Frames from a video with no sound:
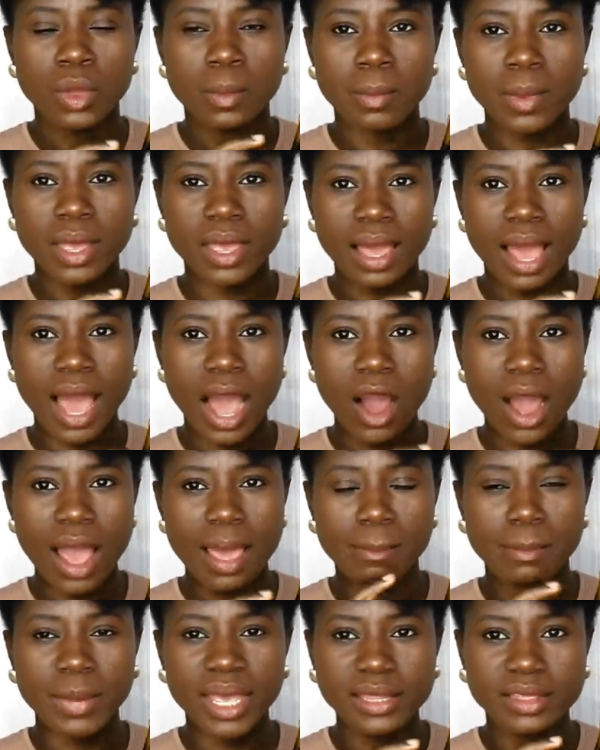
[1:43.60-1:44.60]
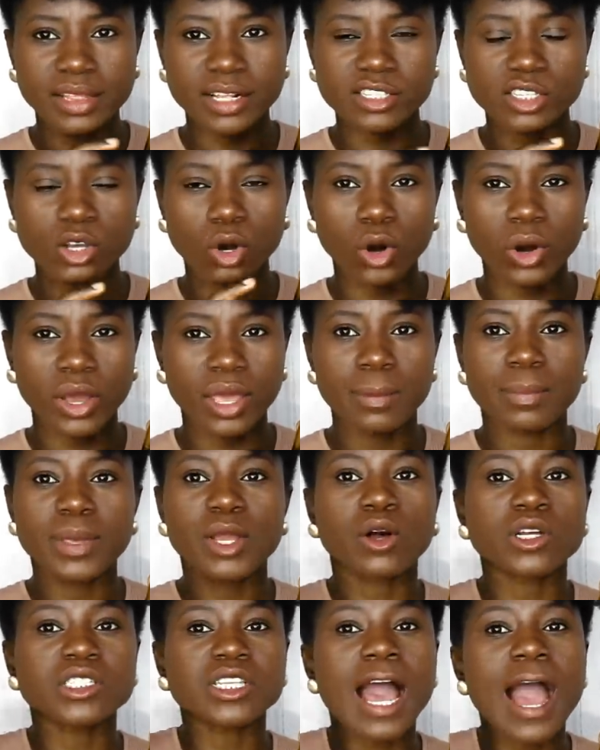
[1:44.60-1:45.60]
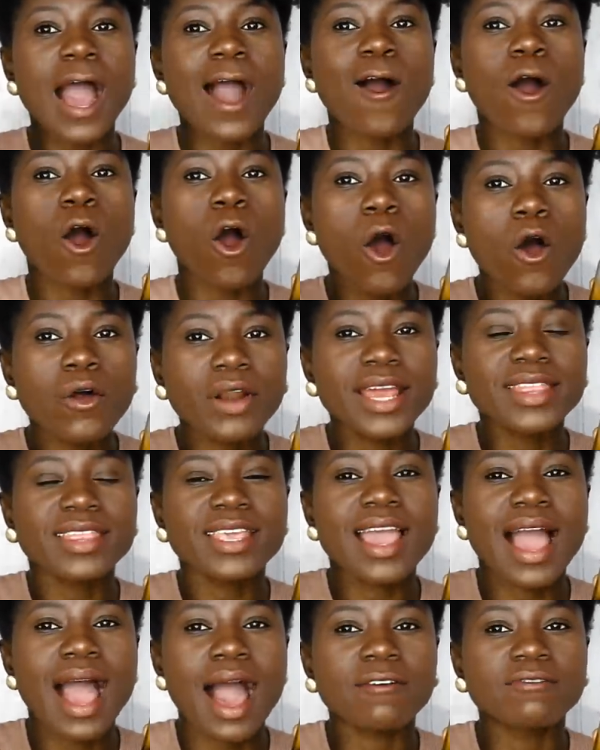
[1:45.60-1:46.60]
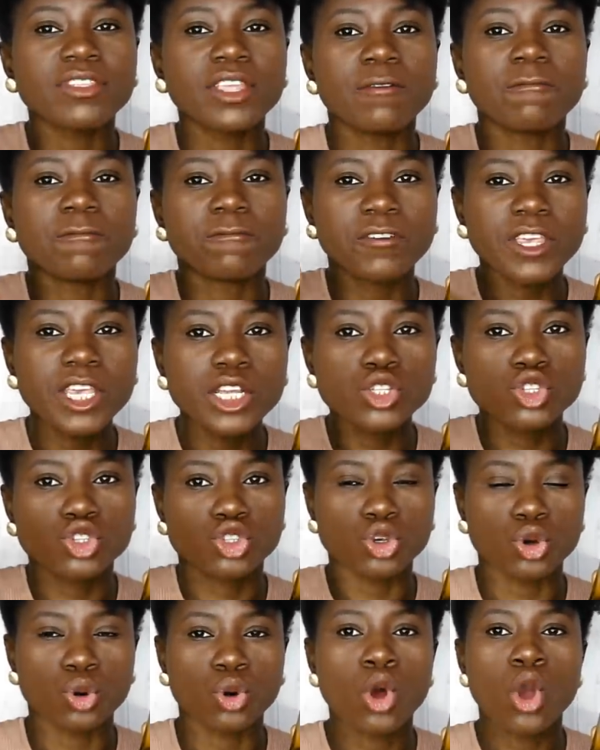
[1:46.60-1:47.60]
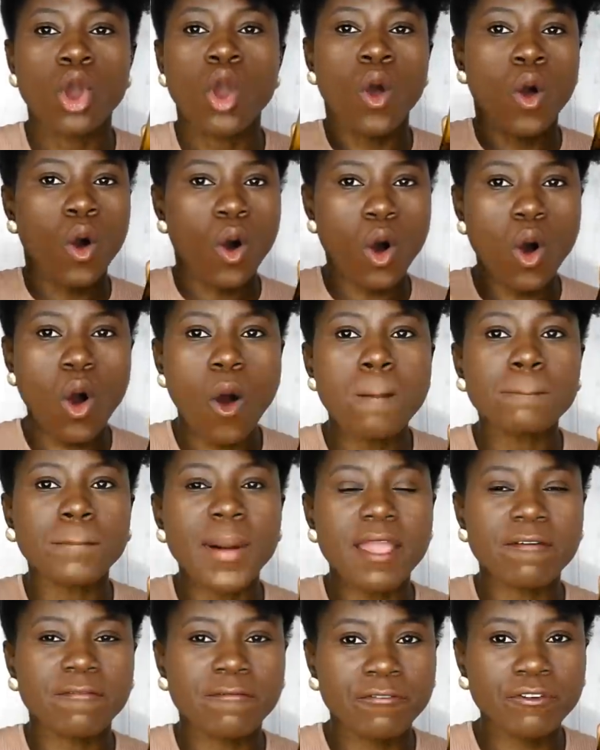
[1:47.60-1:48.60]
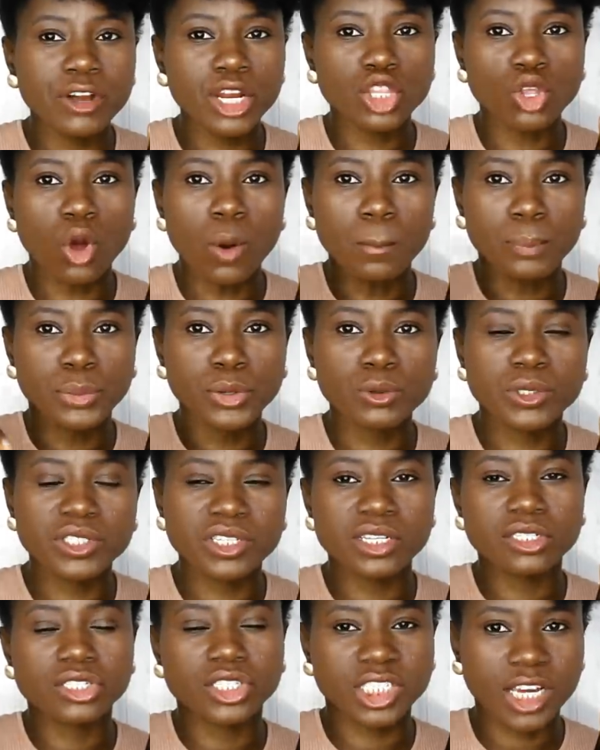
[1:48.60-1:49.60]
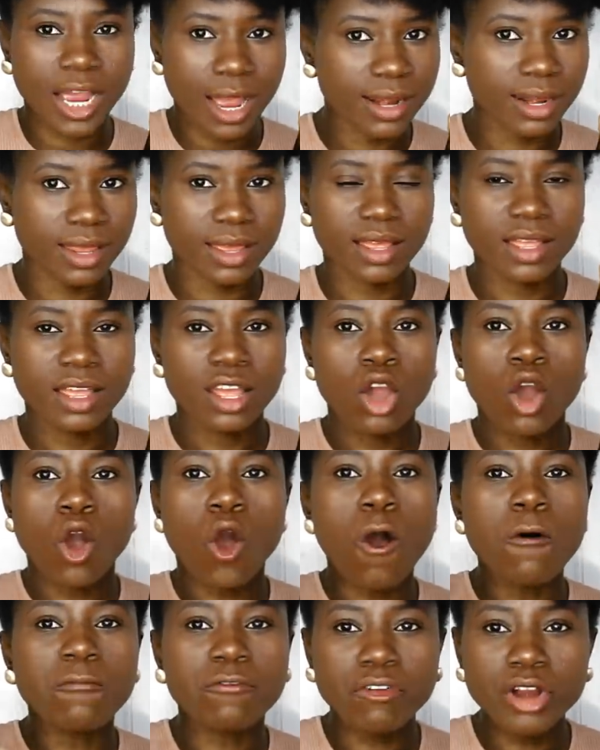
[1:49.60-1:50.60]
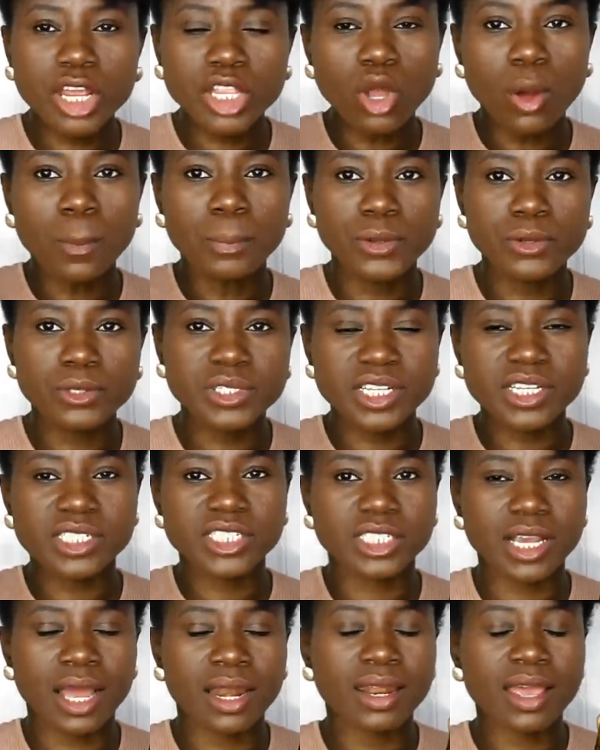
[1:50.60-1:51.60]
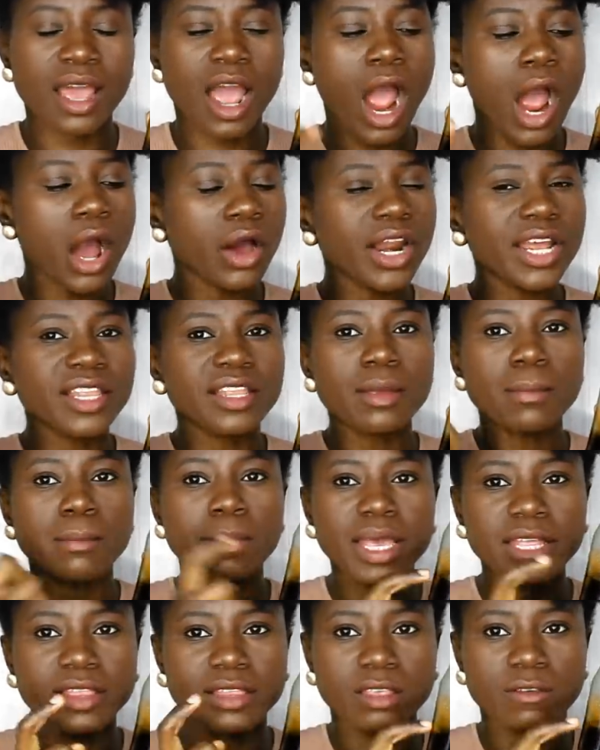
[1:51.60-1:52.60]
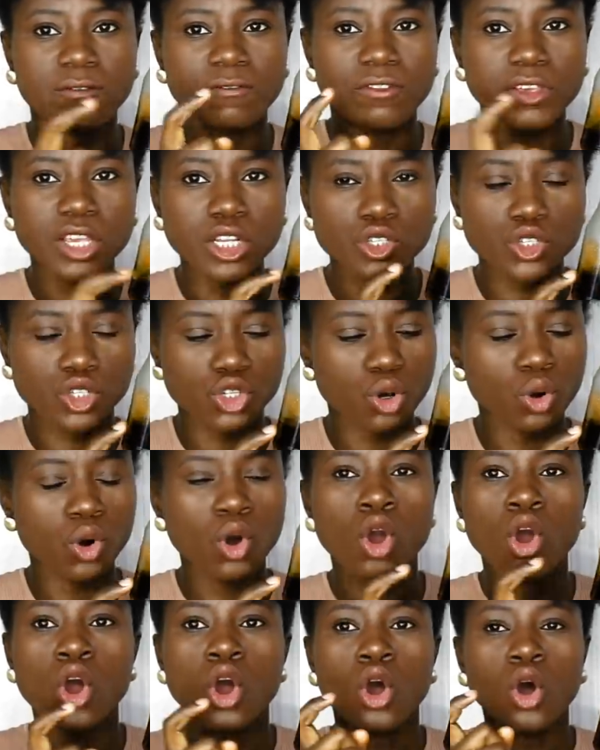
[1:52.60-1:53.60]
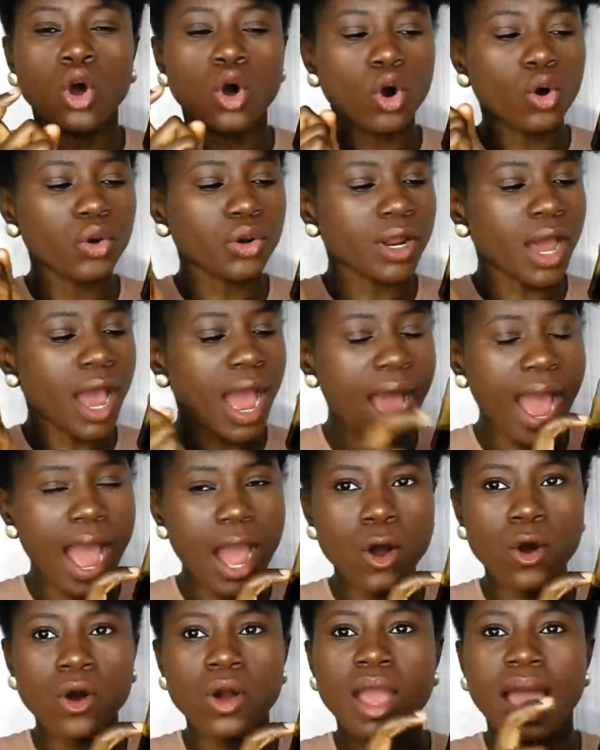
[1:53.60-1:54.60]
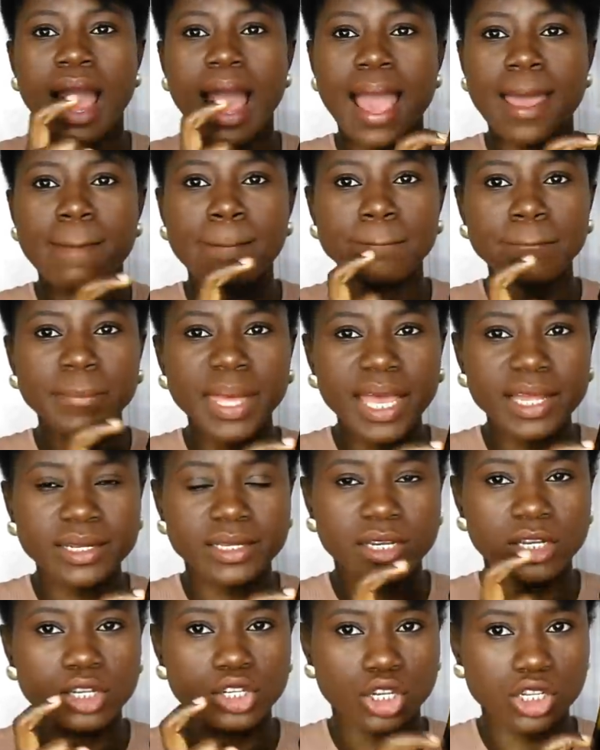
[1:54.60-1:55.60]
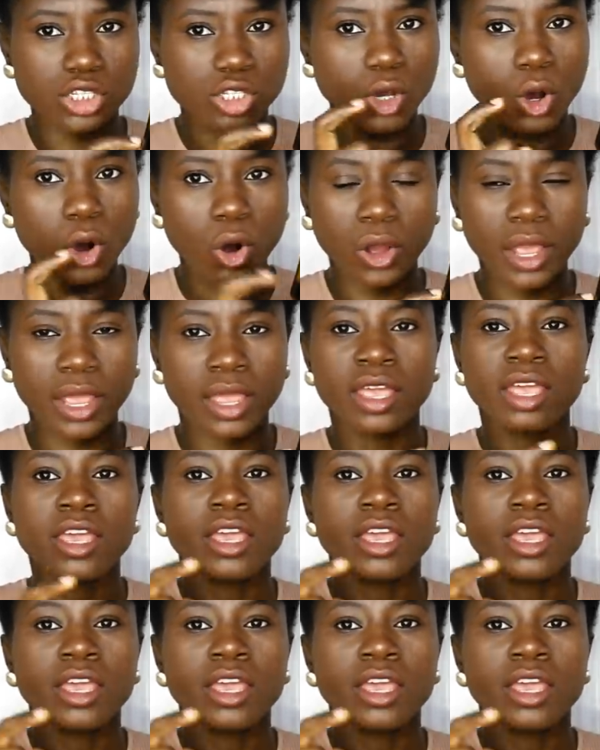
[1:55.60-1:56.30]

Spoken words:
I made this oil, because I already have the video on my Freedom Beauty channel. On Freedom Beauty channel, I already made the video on how I made this oil.